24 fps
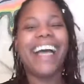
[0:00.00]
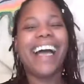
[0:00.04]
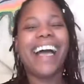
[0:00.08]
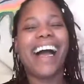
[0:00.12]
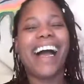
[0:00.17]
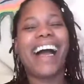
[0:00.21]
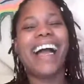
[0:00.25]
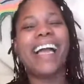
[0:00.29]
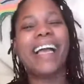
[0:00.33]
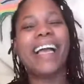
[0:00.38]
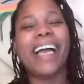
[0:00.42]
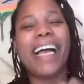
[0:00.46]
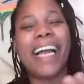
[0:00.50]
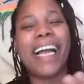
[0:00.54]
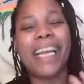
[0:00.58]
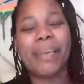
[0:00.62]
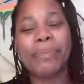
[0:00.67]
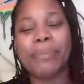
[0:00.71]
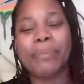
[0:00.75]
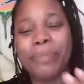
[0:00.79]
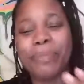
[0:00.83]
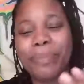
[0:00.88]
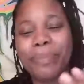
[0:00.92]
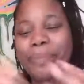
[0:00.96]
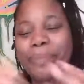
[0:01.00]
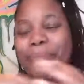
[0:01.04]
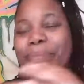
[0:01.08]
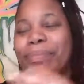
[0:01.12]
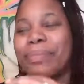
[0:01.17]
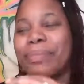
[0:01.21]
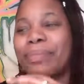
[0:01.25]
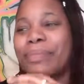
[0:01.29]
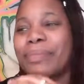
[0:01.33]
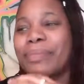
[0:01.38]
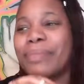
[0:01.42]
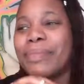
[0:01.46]
I'm
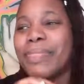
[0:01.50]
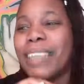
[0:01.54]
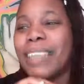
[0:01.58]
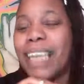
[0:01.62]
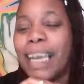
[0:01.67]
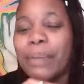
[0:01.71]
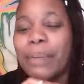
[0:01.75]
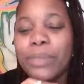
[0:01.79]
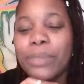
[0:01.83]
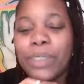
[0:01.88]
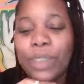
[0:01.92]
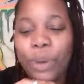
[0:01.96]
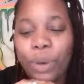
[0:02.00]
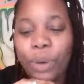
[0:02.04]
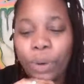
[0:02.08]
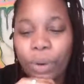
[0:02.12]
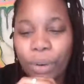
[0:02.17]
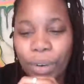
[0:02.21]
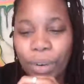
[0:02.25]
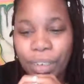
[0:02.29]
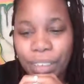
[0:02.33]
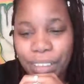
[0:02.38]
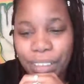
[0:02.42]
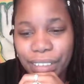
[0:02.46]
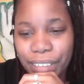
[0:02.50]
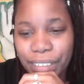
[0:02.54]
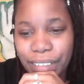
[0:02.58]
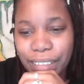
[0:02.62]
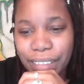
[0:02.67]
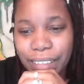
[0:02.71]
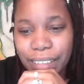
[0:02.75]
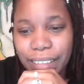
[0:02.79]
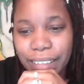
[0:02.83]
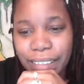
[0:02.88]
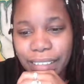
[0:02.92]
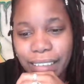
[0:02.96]
torn
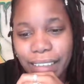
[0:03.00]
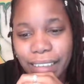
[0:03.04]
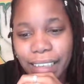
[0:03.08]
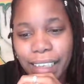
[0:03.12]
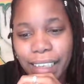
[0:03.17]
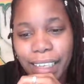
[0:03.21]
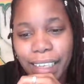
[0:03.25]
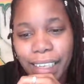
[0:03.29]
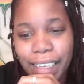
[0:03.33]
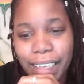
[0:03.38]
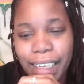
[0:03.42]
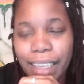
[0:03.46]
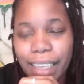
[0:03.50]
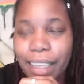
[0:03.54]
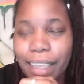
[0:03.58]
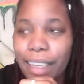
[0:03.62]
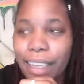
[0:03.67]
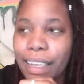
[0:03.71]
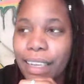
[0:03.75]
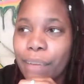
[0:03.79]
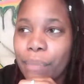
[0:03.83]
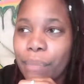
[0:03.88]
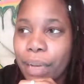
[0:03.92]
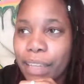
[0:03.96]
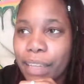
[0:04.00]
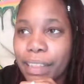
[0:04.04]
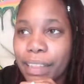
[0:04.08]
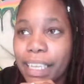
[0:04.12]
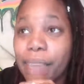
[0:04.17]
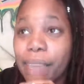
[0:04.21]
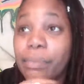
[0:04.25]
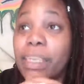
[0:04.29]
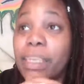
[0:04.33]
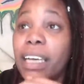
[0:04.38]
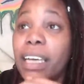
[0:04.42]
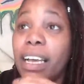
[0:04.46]
about
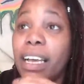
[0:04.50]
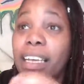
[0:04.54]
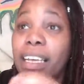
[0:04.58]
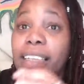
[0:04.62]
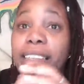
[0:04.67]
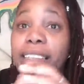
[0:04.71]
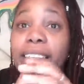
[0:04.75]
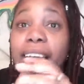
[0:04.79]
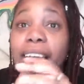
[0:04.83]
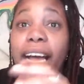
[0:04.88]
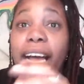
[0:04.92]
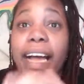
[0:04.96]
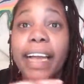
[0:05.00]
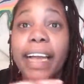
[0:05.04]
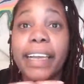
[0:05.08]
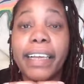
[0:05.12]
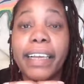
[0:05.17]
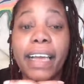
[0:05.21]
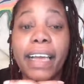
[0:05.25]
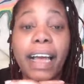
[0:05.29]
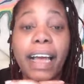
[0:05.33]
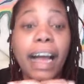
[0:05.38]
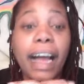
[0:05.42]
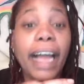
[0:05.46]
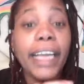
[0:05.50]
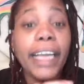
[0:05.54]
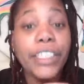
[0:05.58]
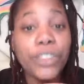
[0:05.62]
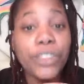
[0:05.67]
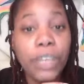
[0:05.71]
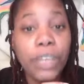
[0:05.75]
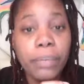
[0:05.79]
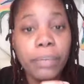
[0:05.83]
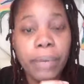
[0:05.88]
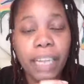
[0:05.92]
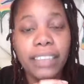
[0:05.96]
that, because I
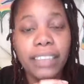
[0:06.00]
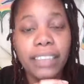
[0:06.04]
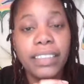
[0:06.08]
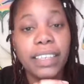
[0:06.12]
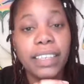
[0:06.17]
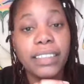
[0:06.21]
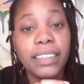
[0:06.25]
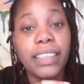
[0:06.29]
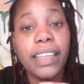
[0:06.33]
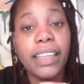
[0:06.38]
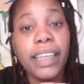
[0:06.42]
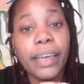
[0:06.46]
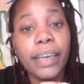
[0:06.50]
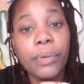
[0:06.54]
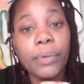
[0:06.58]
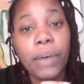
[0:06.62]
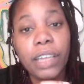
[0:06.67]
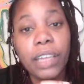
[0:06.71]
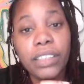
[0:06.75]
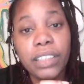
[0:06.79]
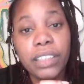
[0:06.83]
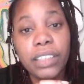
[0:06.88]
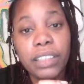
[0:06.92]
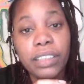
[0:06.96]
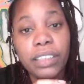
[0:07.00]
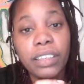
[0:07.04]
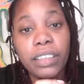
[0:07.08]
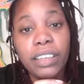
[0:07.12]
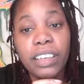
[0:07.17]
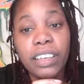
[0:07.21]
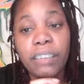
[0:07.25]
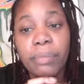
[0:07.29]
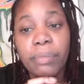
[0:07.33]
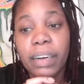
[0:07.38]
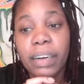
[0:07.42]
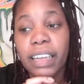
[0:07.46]
enjoy politics. I like watching
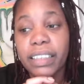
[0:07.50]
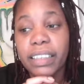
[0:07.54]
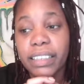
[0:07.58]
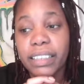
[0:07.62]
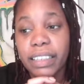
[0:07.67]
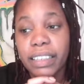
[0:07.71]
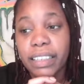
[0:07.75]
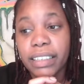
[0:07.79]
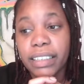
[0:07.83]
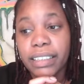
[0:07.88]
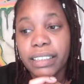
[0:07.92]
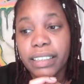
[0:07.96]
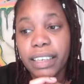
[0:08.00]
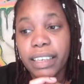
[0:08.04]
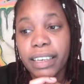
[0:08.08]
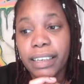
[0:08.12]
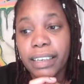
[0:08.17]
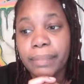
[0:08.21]
politics.